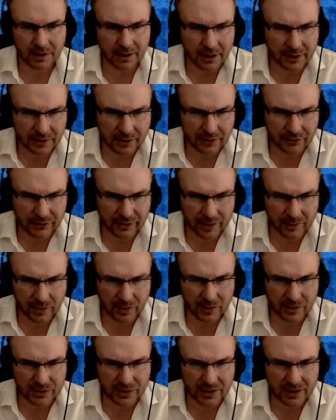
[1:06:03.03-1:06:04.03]
under a framework
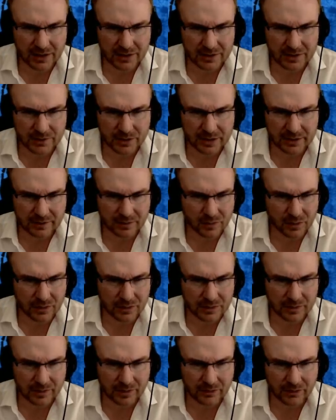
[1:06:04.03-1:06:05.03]
which allows subjective morals
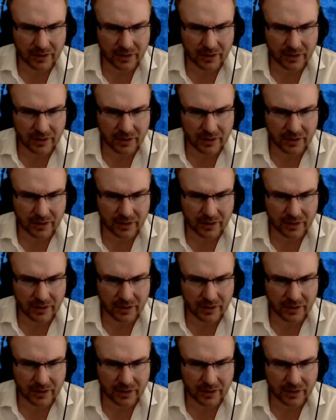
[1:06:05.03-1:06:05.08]
to be...